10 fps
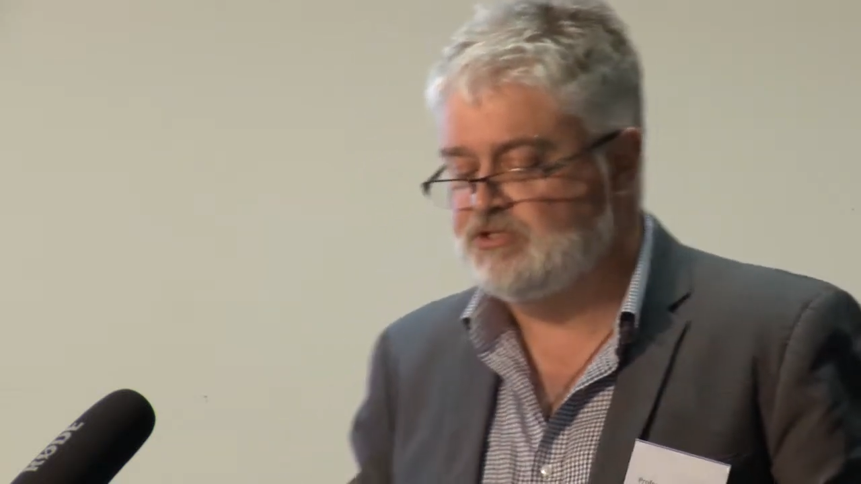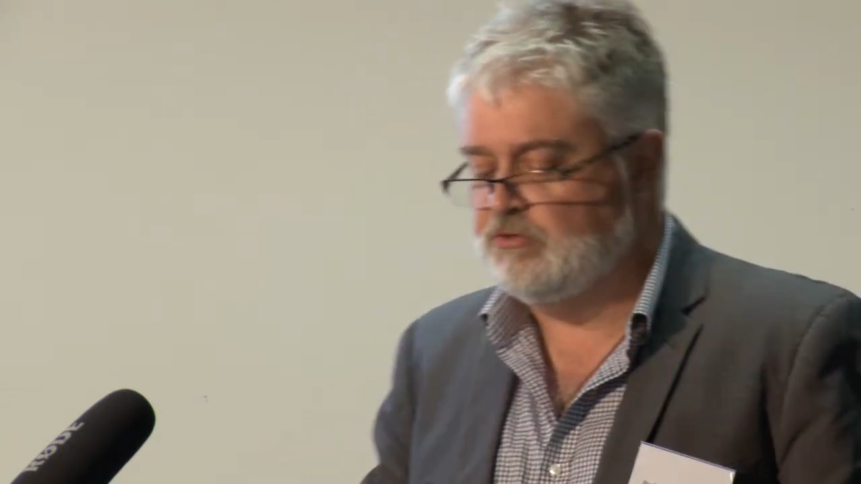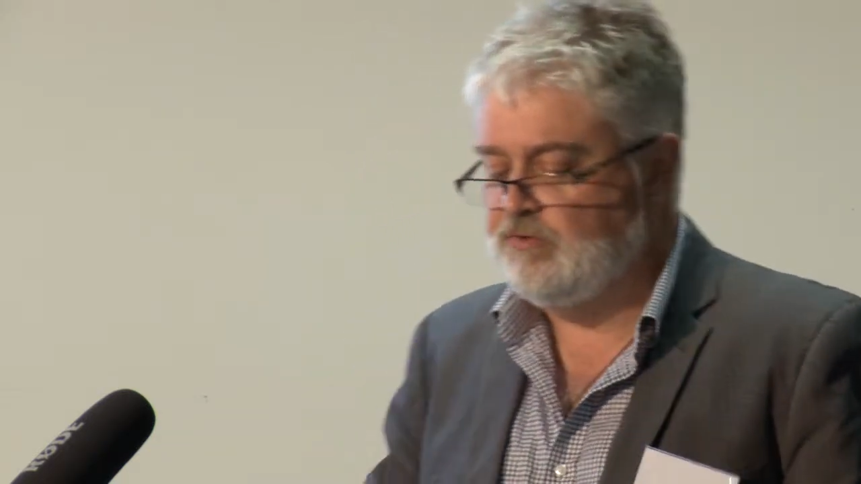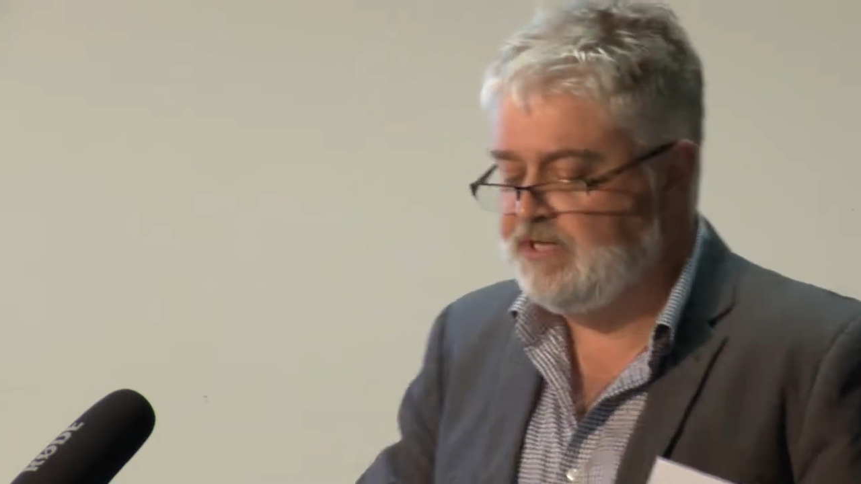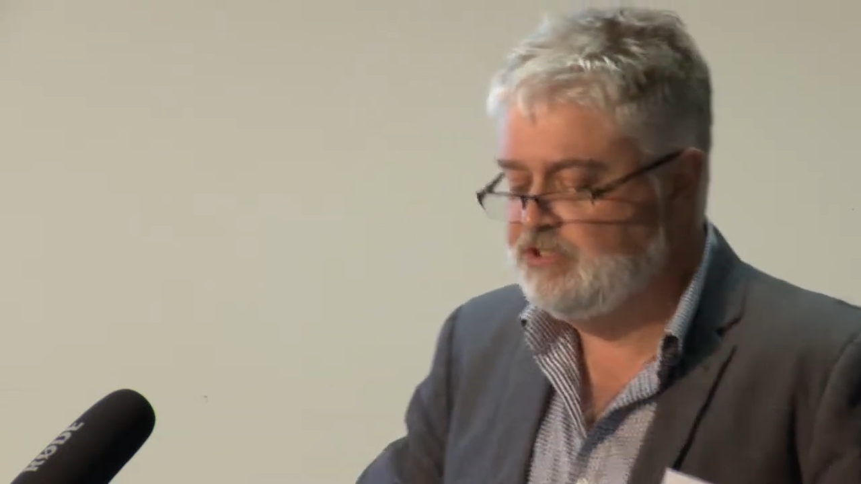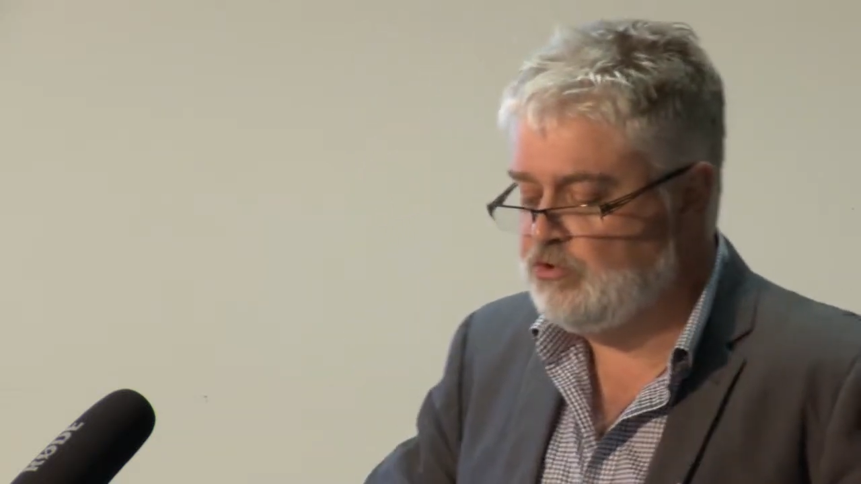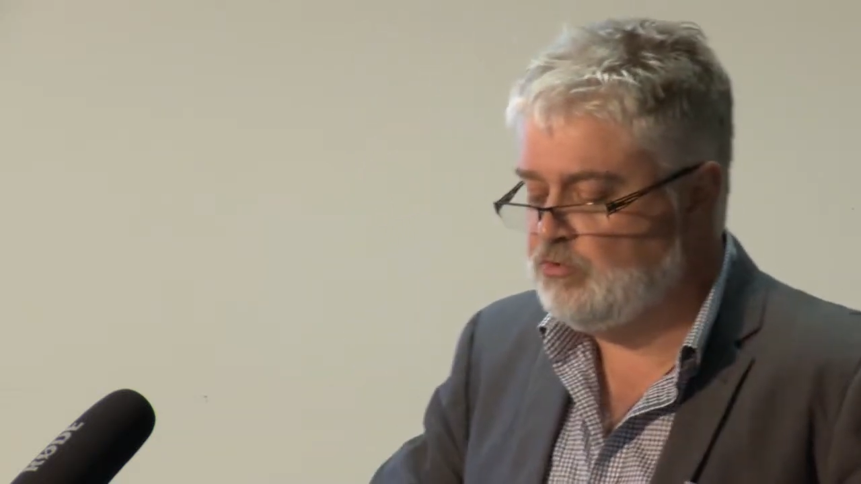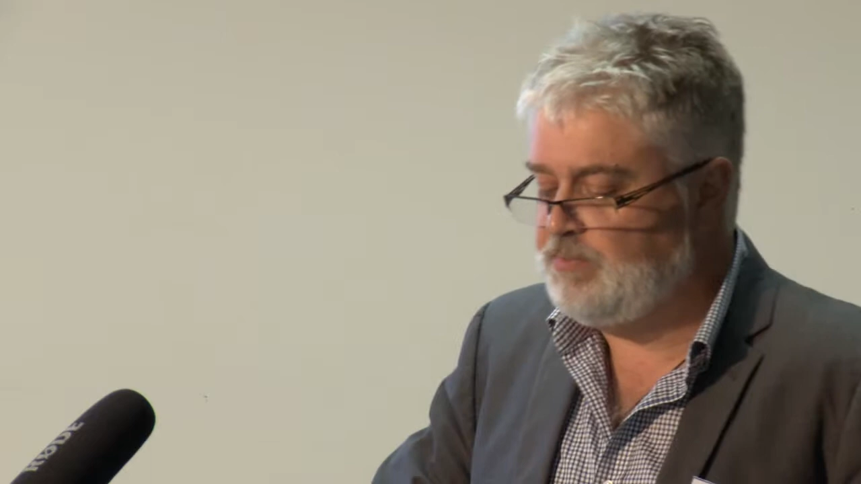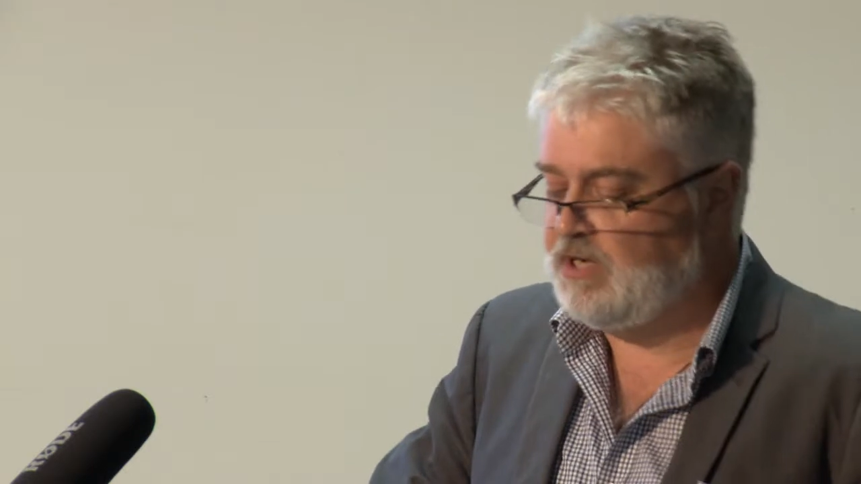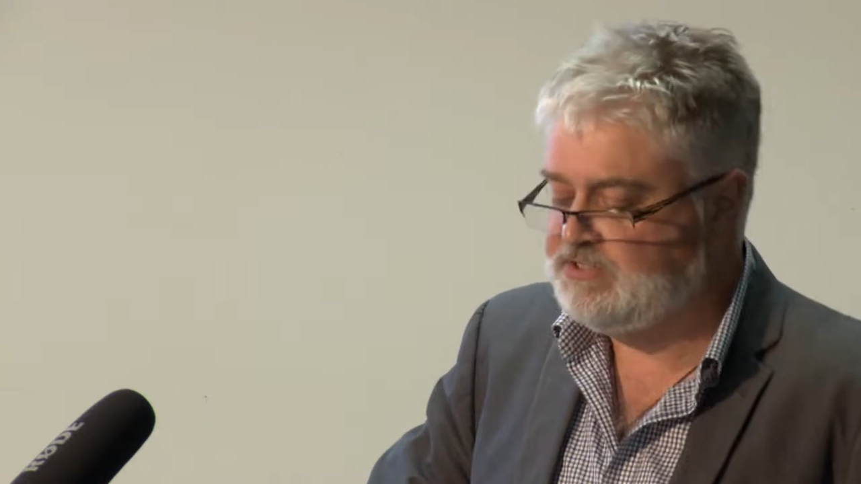to a
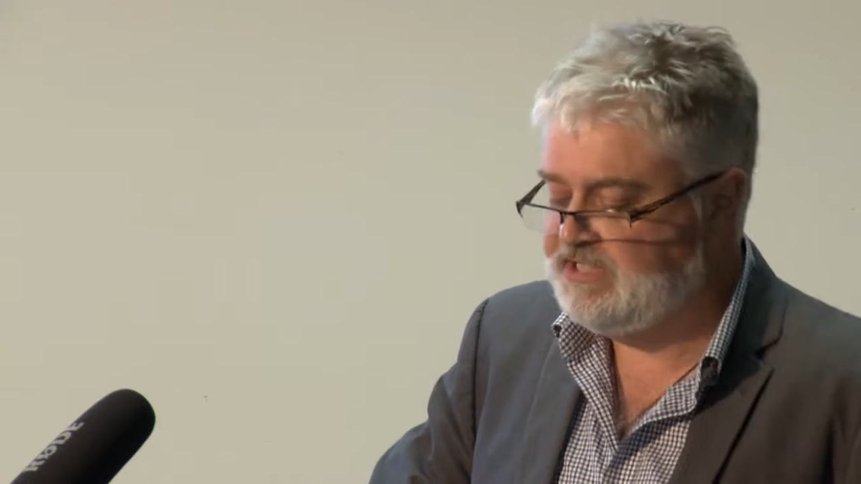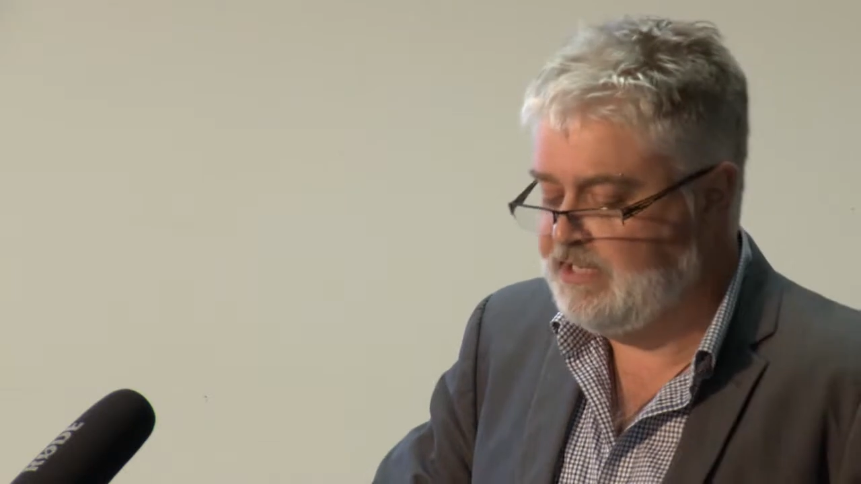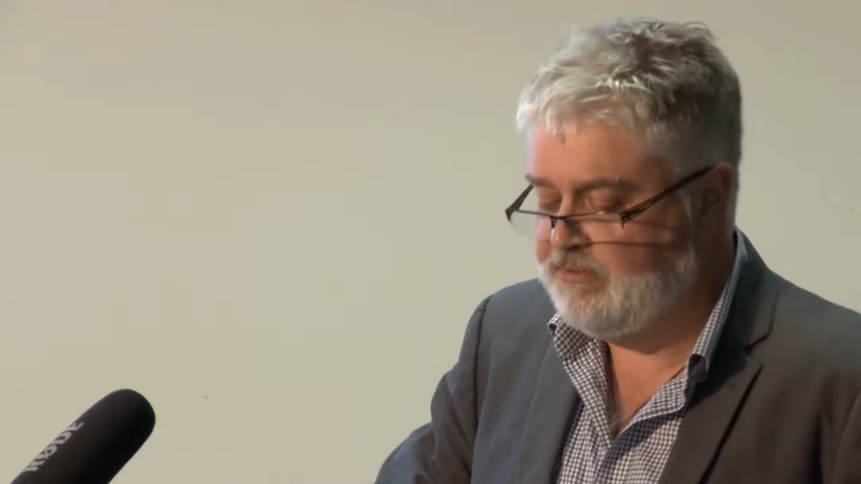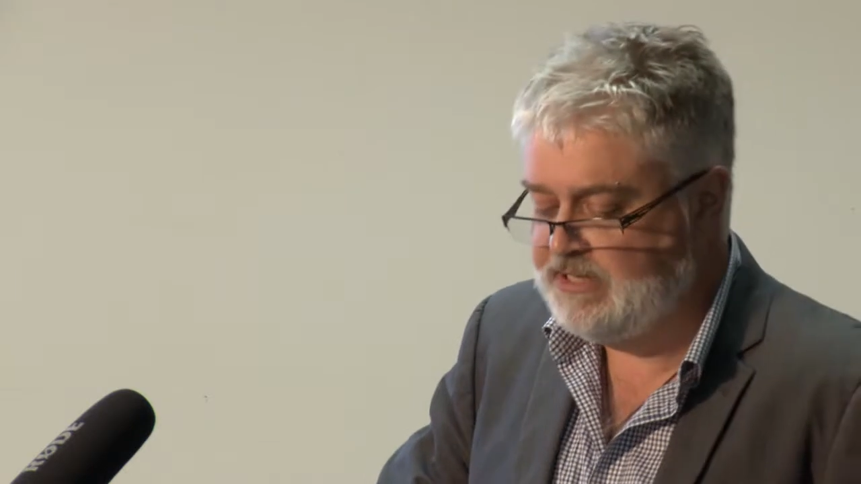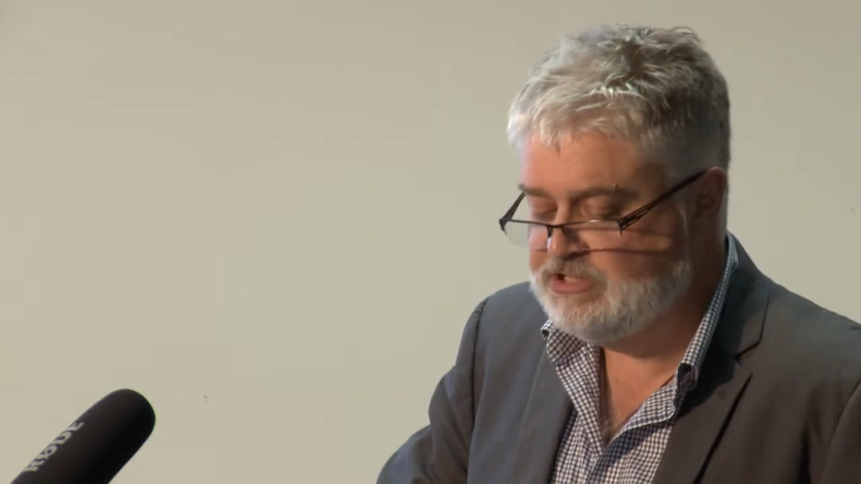regional post-secondary